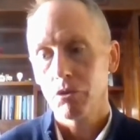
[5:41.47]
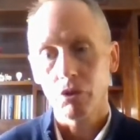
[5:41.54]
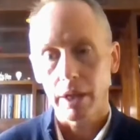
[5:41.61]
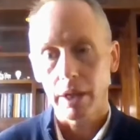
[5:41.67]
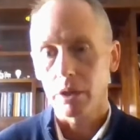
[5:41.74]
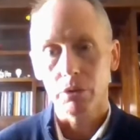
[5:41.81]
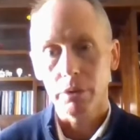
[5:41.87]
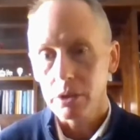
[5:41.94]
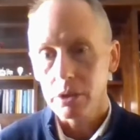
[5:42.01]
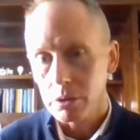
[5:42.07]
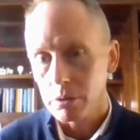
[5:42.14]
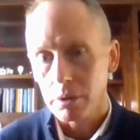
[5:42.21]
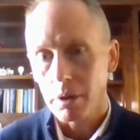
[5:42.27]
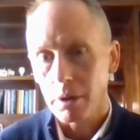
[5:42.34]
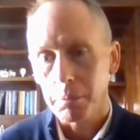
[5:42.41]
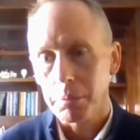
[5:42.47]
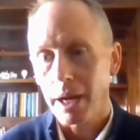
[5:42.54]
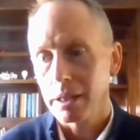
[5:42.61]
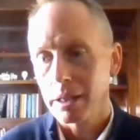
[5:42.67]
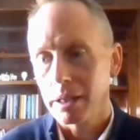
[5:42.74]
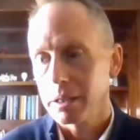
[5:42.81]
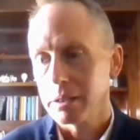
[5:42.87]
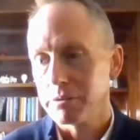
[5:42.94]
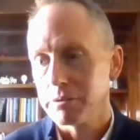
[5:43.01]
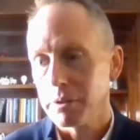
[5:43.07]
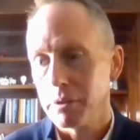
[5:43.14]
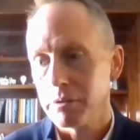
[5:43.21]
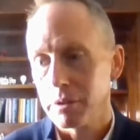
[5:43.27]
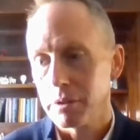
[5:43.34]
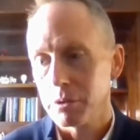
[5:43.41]
so they agreed to a pilot of
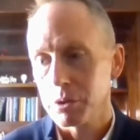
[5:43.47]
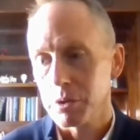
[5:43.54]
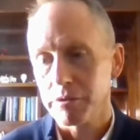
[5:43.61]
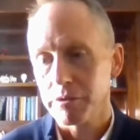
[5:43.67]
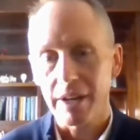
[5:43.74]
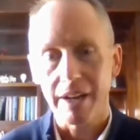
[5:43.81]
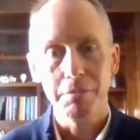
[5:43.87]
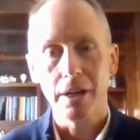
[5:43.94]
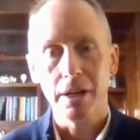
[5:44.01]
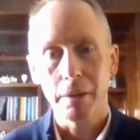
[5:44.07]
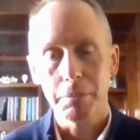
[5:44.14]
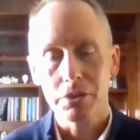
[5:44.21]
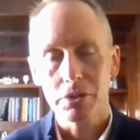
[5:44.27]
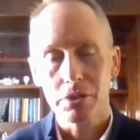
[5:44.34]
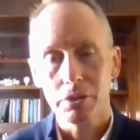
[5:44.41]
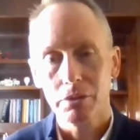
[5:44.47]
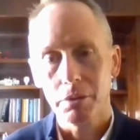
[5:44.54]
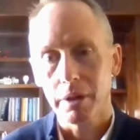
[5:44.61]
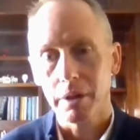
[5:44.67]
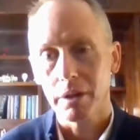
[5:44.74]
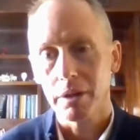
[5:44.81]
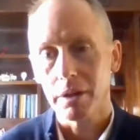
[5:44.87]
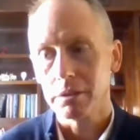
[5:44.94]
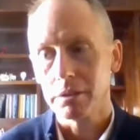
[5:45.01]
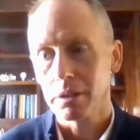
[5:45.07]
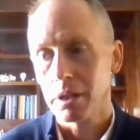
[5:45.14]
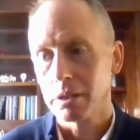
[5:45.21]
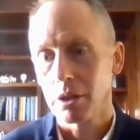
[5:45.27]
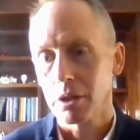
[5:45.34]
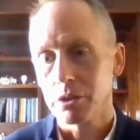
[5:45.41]
it was a 5-minute episode that we aired
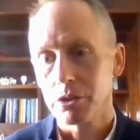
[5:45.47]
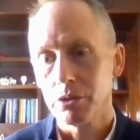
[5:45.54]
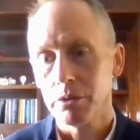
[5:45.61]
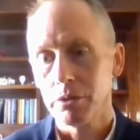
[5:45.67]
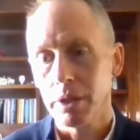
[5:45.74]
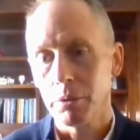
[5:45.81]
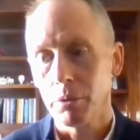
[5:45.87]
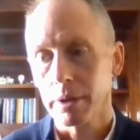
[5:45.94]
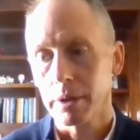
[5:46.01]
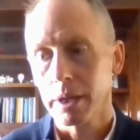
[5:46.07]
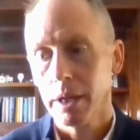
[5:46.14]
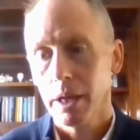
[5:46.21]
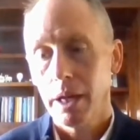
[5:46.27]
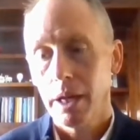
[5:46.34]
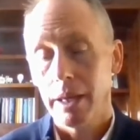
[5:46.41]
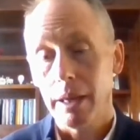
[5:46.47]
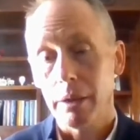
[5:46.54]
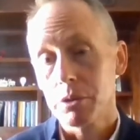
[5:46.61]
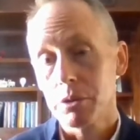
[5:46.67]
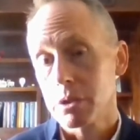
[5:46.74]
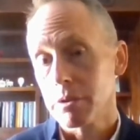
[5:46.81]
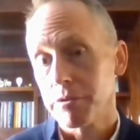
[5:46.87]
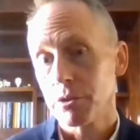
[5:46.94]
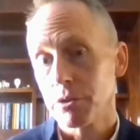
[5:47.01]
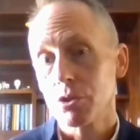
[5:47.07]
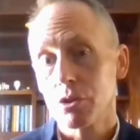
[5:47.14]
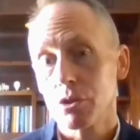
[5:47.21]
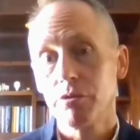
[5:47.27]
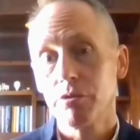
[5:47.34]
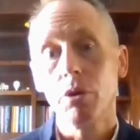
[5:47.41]
on Cartoon Network. And that was the
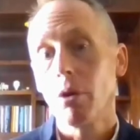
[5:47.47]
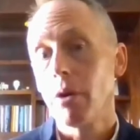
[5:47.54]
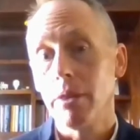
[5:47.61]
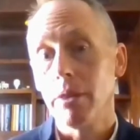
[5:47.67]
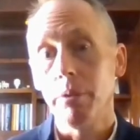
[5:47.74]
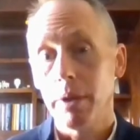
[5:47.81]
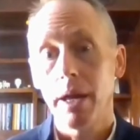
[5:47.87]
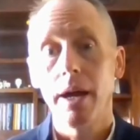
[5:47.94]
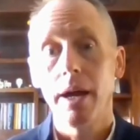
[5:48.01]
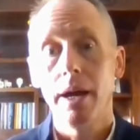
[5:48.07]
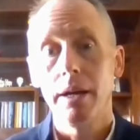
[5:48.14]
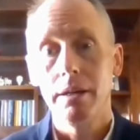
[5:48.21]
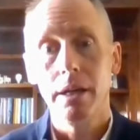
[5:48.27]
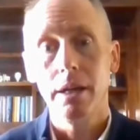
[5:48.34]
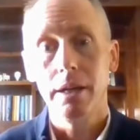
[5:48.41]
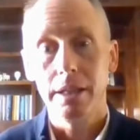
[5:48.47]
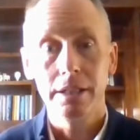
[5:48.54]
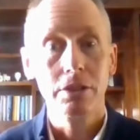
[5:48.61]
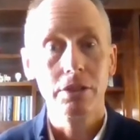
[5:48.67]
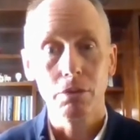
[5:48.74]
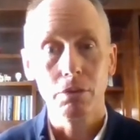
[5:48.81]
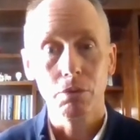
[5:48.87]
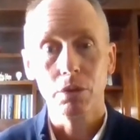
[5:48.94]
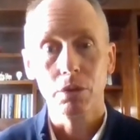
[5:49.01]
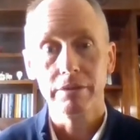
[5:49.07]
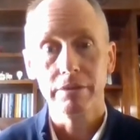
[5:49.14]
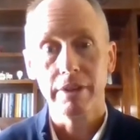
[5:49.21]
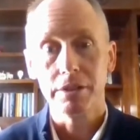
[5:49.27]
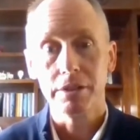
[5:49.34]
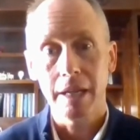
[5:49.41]
first foray that we had into the
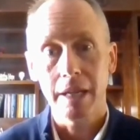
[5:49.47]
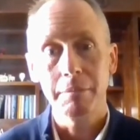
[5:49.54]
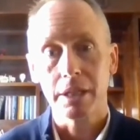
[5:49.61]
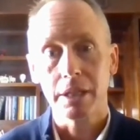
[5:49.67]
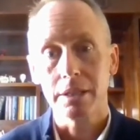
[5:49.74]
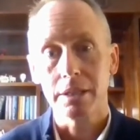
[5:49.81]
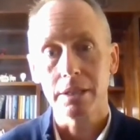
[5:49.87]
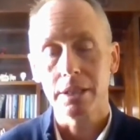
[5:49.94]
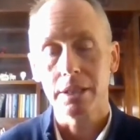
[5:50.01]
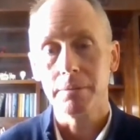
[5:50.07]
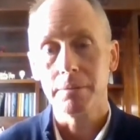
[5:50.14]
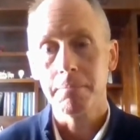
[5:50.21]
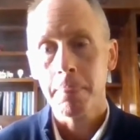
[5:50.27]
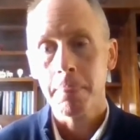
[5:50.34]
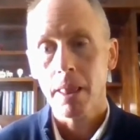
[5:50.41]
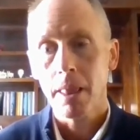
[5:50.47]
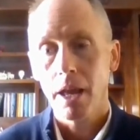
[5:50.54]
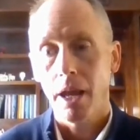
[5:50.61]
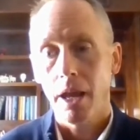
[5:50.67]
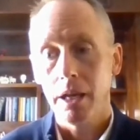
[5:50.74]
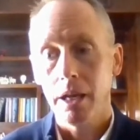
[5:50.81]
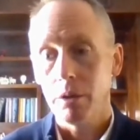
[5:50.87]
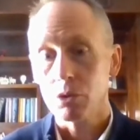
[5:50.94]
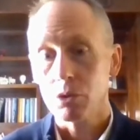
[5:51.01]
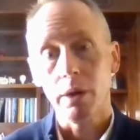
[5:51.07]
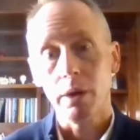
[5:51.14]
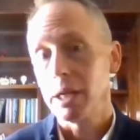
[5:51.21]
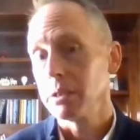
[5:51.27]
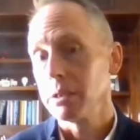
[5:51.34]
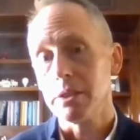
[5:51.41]
world of entertainment content. And it
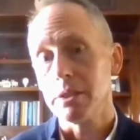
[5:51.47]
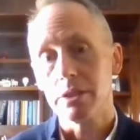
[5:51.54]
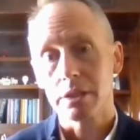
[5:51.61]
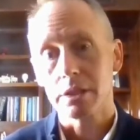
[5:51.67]
was wildly